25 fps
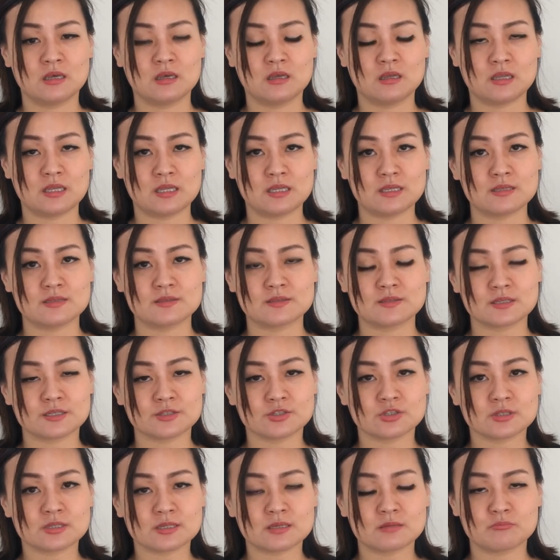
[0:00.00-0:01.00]
is such
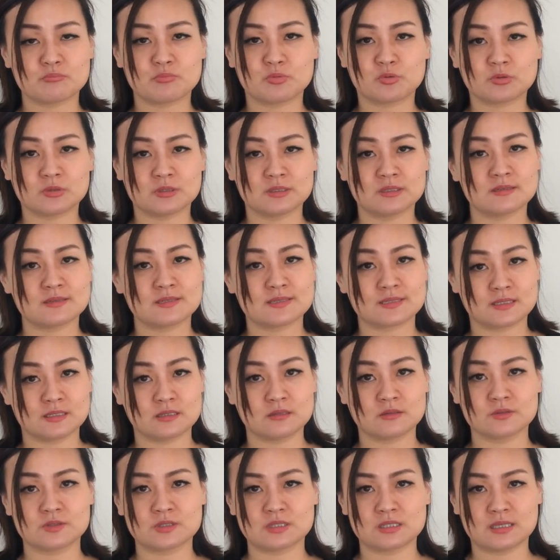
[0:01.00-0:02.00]
an important
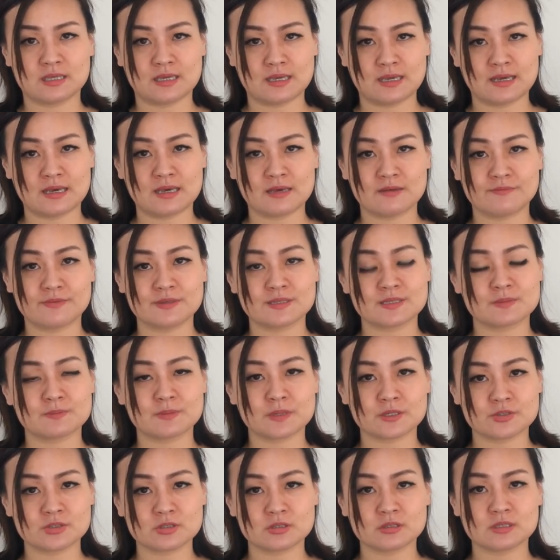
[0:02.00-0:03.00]
skill to have,
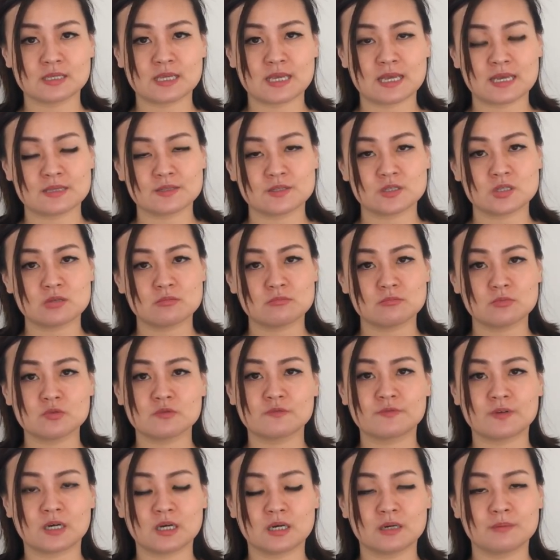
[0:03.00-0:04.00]
especially as you move
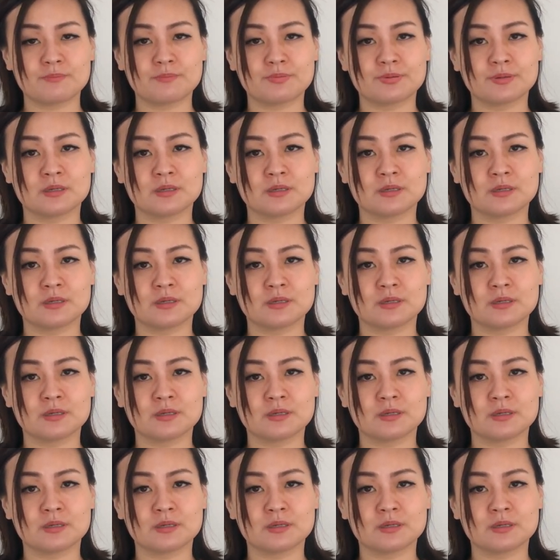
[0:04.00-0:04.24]
up